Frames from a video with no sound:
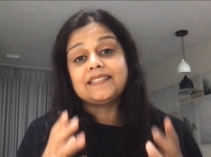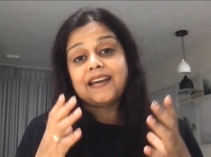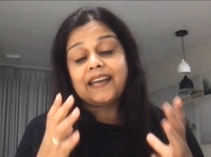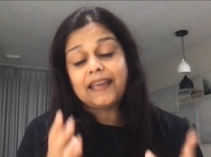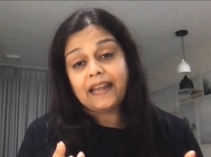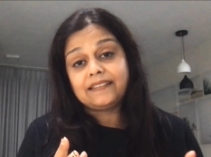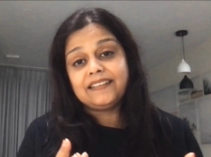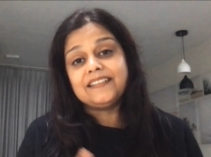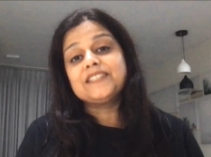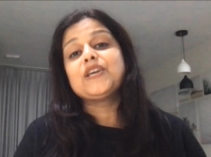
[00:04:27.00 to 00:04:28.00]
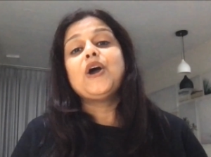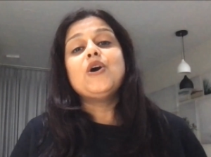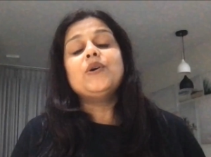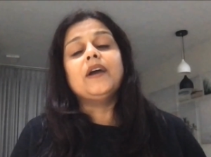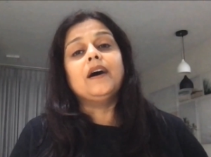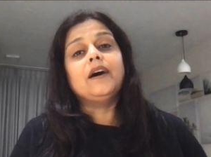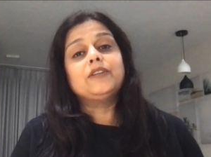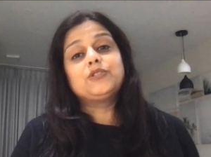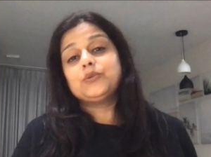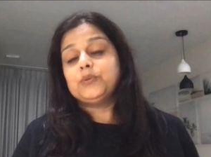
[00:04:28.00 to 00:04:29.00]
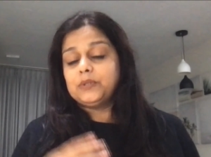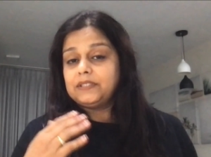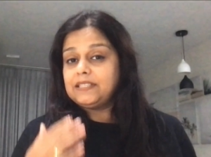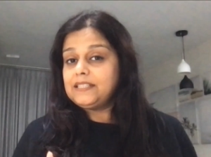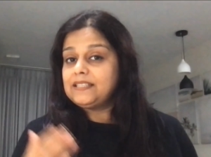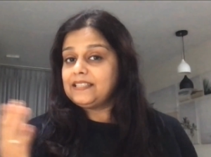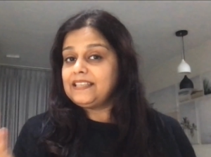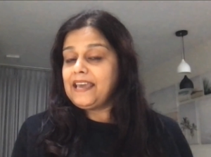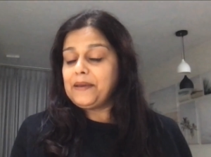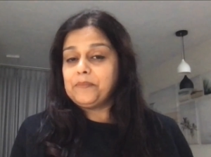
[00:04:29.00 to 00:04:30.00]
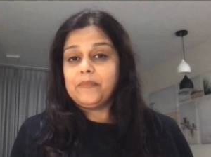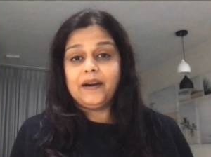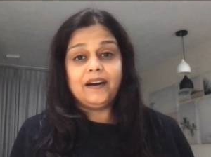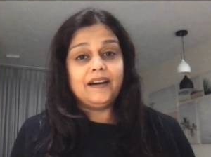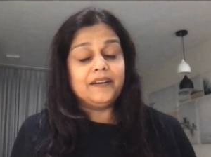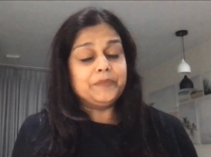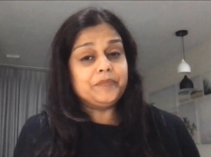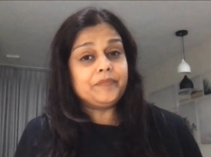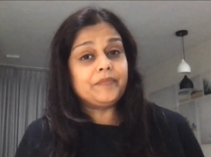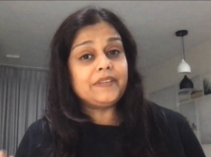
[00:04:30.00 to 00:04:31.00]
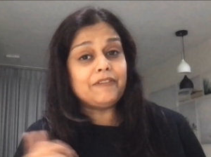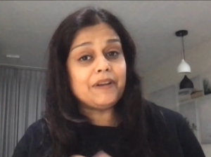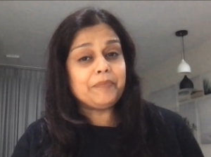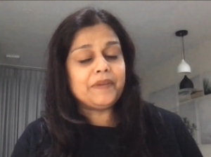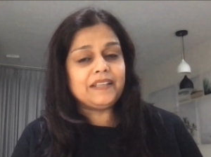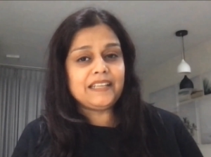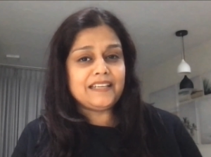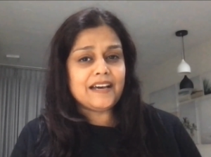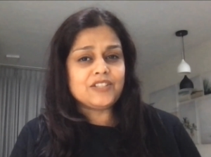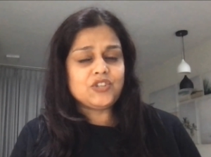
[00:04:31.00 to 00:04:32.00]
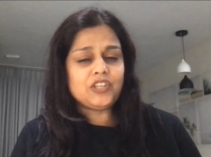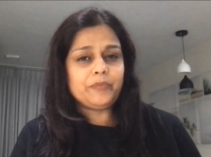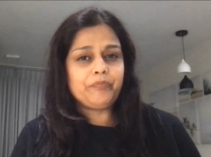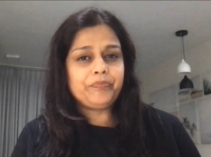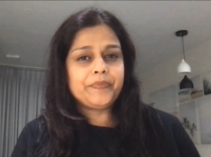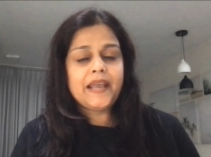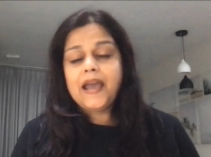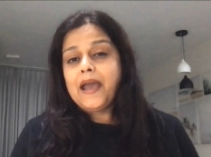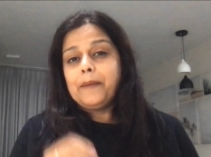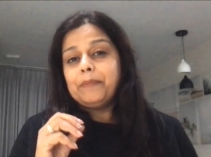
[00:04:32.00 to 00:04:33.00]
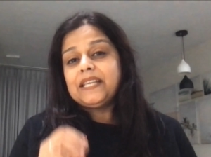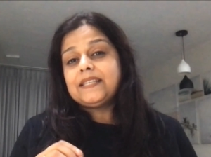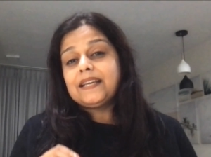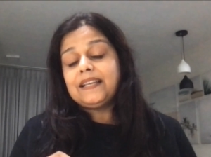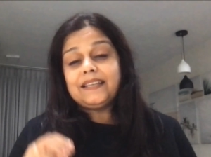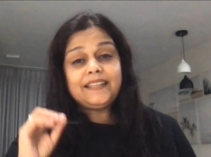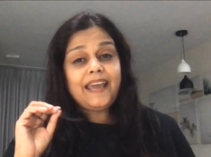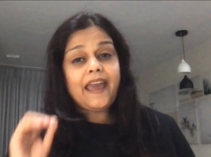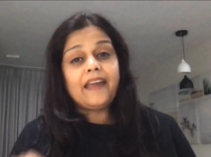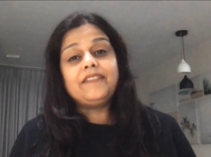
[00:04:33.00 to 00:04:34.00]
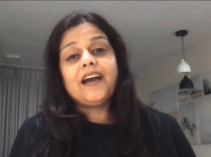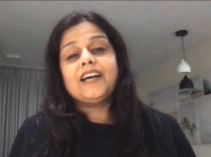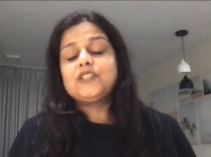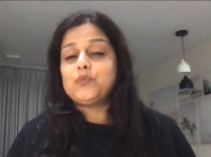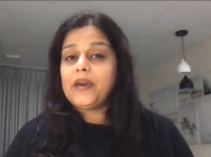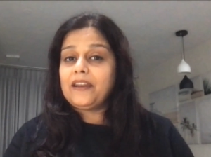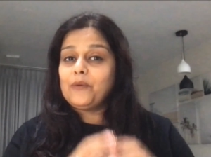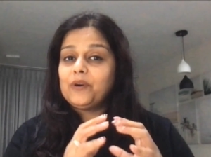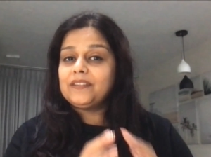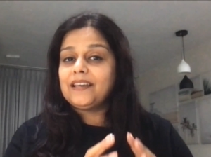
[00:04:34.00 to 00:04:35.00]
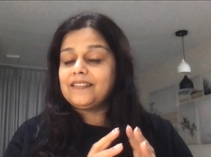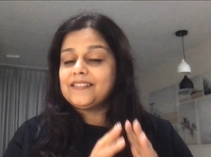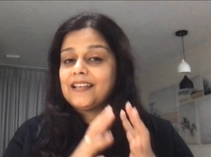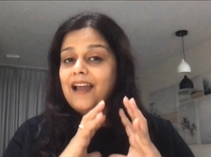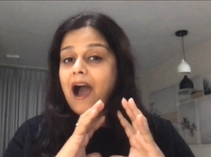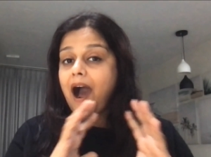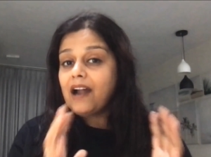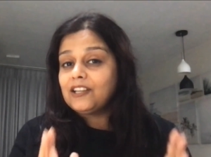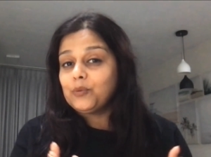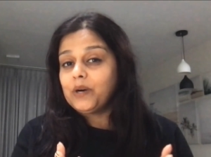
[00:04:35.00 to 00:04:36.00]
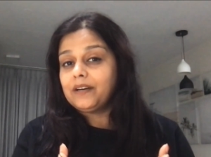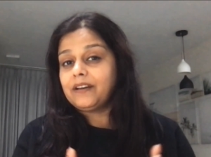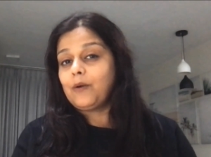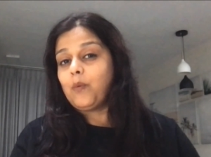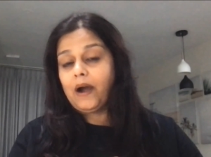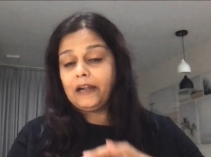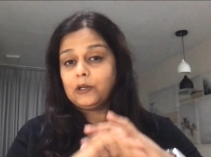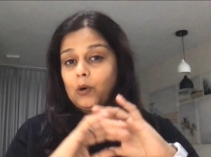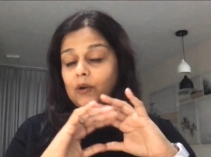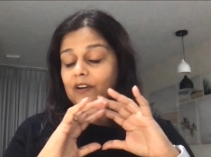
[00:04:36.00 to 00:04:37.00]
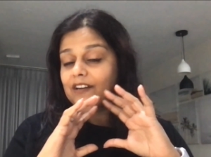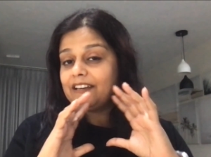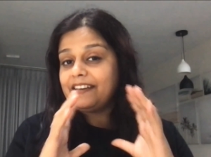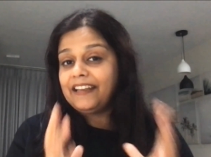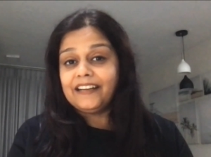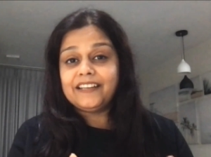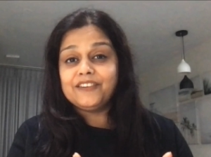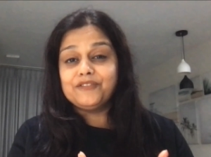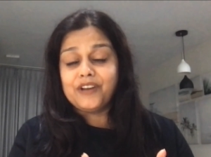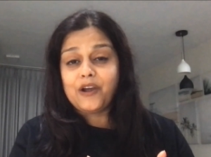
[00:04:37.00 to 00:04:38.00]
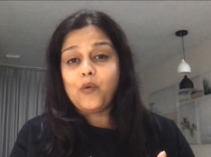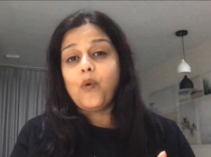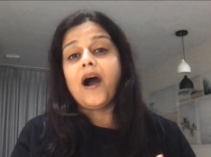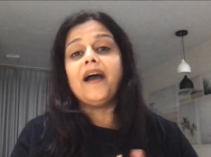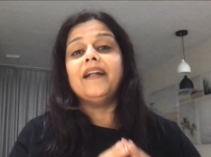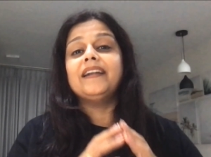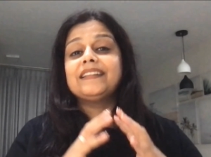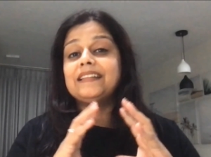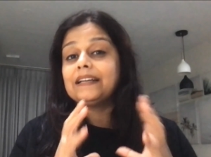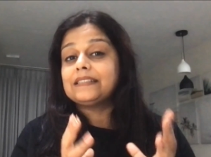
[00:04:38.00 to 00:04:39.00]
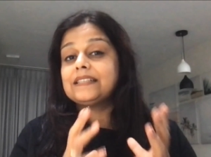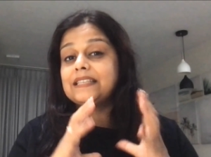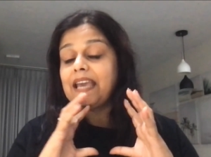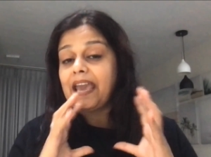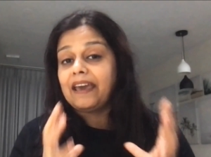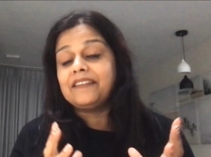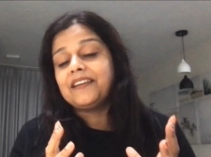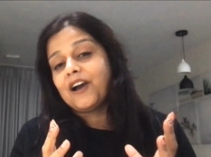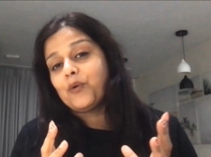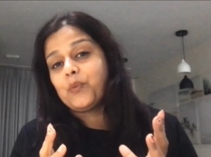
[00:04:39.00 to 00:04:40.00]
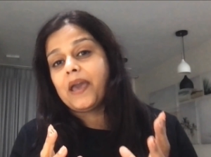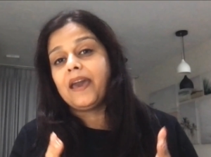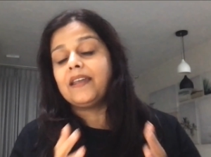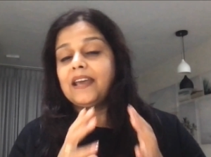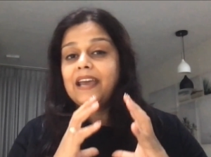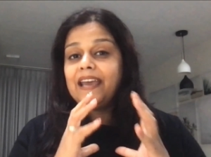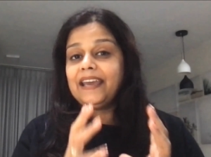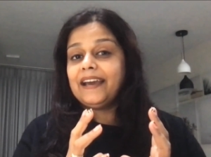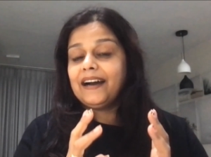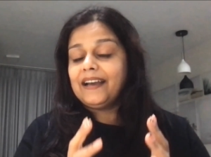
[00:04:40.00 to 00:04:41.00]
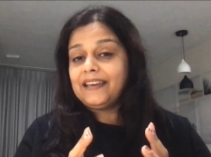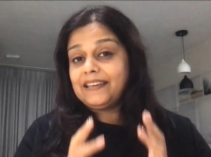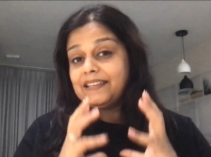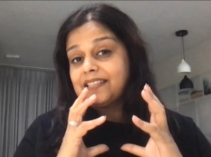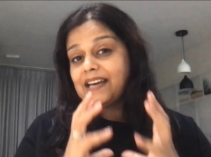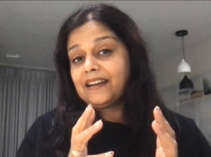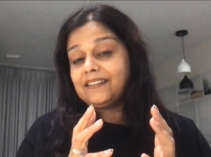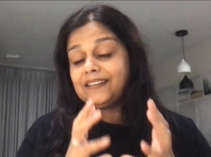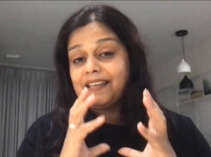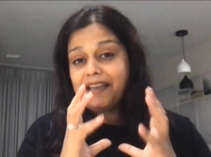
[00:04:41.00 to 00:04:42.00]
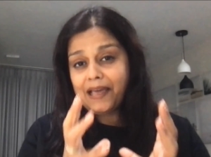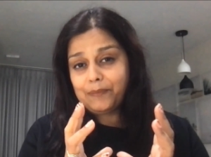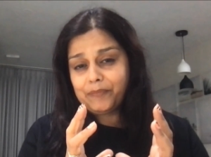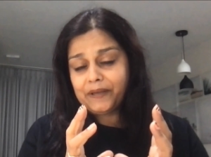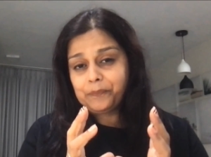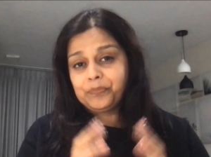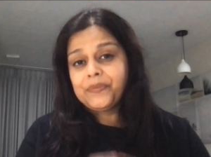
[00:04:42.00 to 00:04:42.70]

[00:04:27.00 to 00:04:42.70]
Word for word: a catalyst uh, to this game um, development industry. Basically, the areas wherever there is an artwork required or a creative required, that is the area where AI is currently helping.